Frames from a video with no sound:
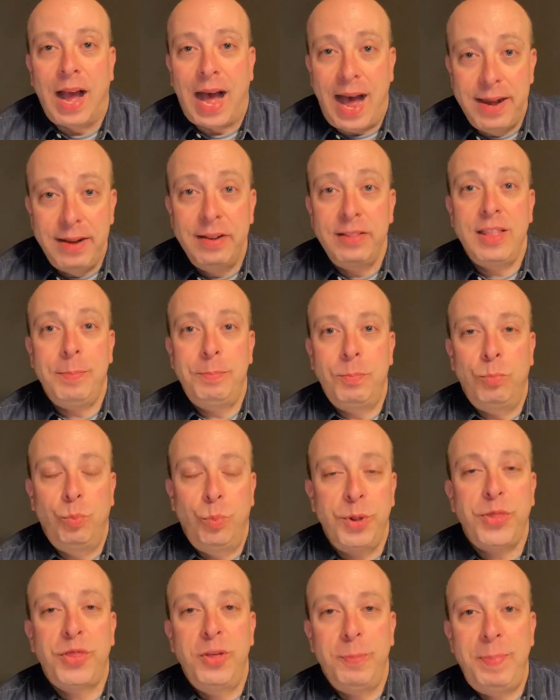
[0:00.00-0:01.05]

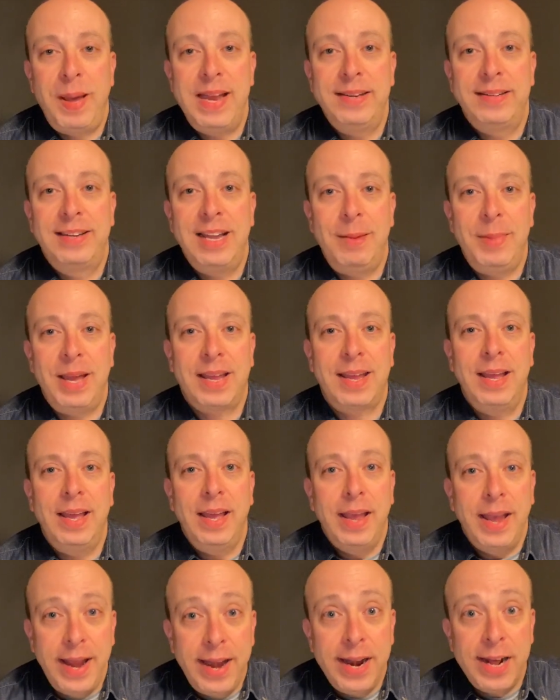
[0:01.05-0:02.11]
with the pandemic
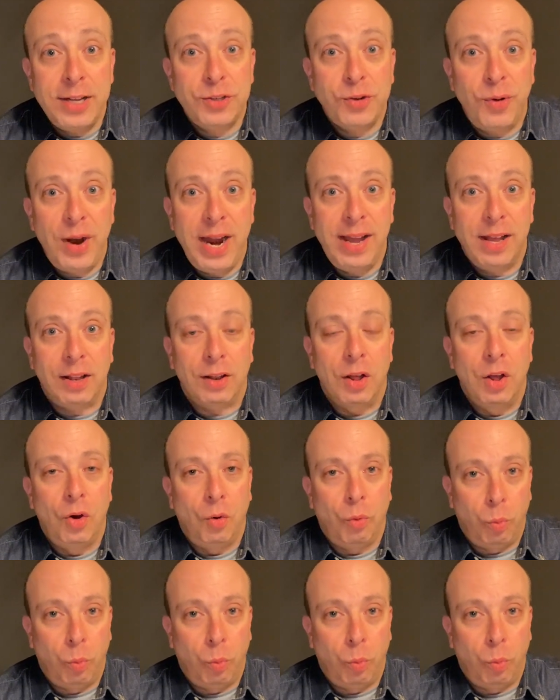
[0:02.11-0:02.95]
in Israel.